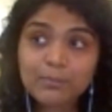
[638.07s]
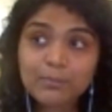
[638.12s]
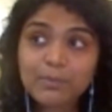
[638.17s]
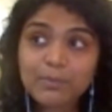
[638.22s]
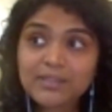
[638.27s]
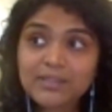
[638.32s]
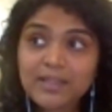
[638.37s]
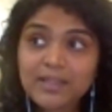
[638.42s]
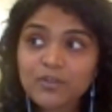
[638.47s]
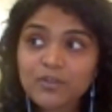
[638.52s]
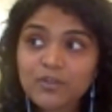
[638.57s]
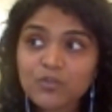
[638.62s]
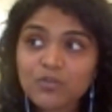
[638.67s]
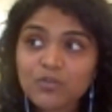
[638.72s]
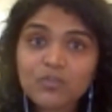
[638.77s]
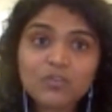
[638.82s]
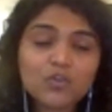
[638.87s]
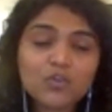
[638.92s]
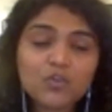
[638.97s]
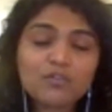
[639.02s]
but then,
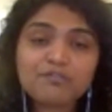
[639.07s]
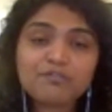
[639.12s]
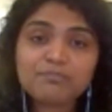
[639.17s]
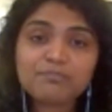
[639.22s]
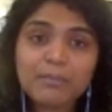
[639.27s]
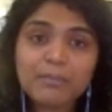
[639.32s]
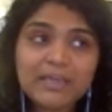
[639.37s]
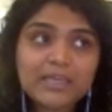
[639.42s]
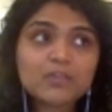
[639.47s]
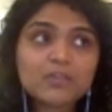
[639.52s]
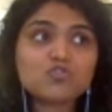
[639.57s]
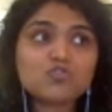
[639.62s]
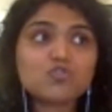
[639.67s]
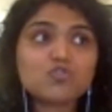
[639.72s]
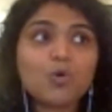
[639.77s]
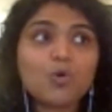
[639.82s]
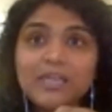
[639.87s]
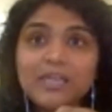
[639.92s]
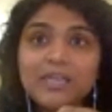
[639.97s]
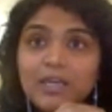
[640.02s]
you're making
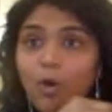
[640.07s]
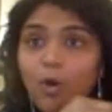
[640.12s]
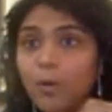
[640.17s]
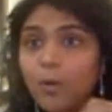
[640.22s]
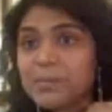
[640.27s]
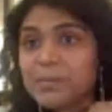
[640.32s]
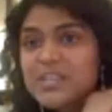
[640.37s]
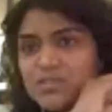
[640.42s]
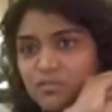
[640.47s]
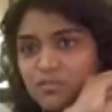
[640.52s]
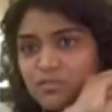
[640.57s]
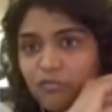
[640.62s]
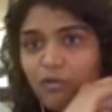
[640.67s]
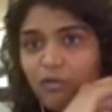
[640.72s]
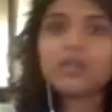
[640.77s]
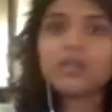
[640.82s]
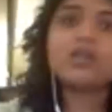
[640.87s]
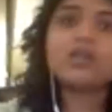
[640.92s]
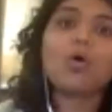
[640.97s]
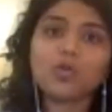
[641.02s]
so many copies of
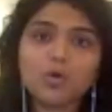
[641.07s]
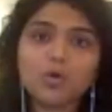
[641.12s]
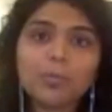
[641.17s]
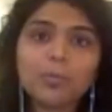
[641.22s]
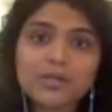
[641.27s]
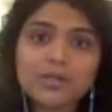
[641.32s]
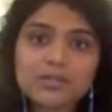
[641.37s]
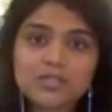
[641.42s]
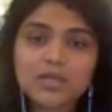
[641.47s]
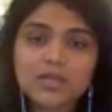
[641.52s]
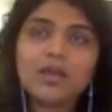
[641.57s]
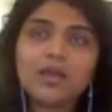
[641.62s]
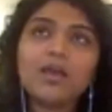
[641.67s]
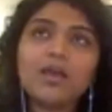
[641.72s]
one document.